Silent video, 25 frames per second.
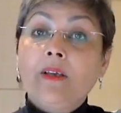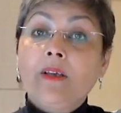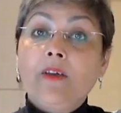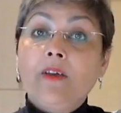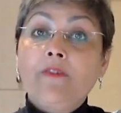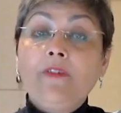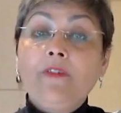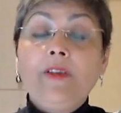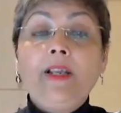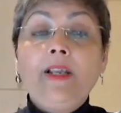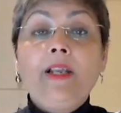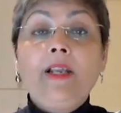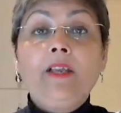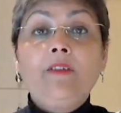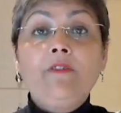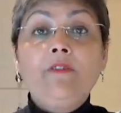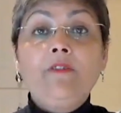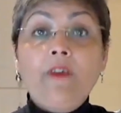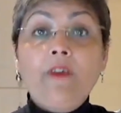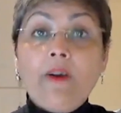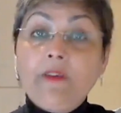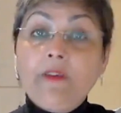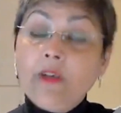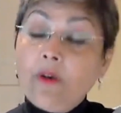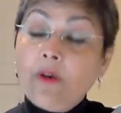feeling
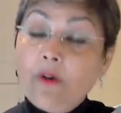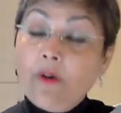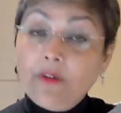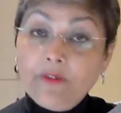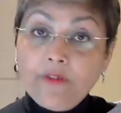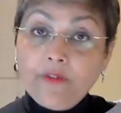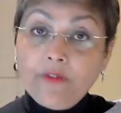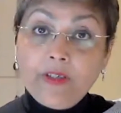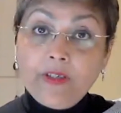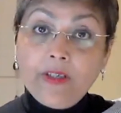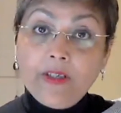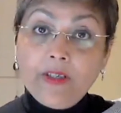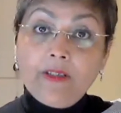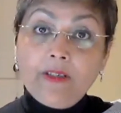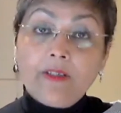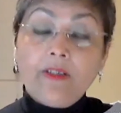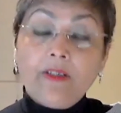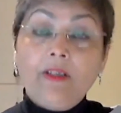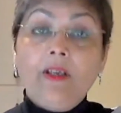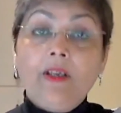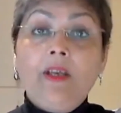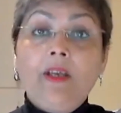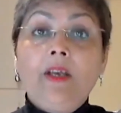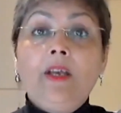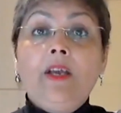very confident,
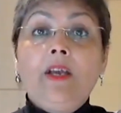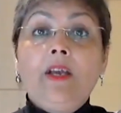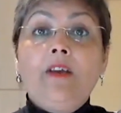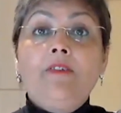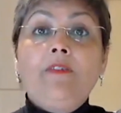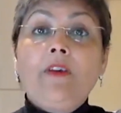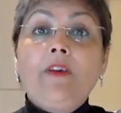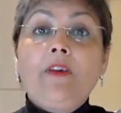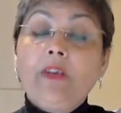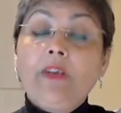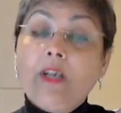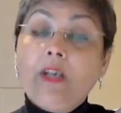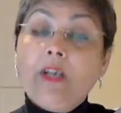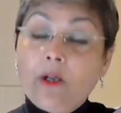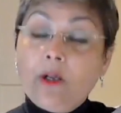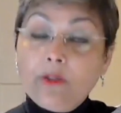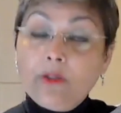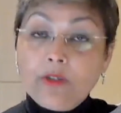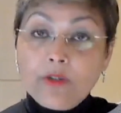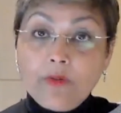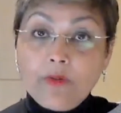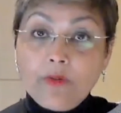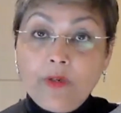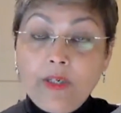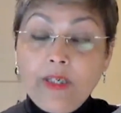very
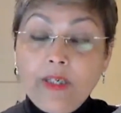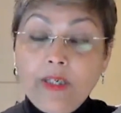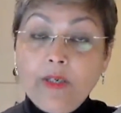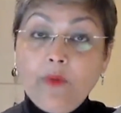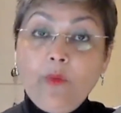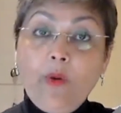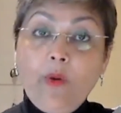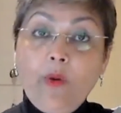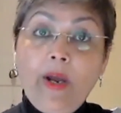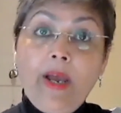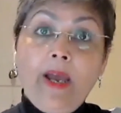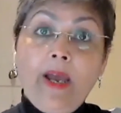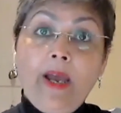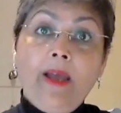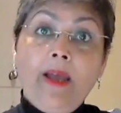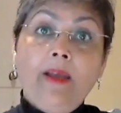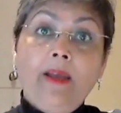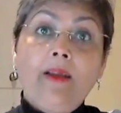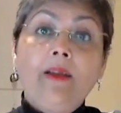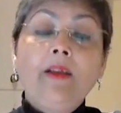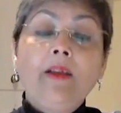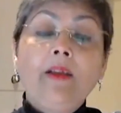culturally aware,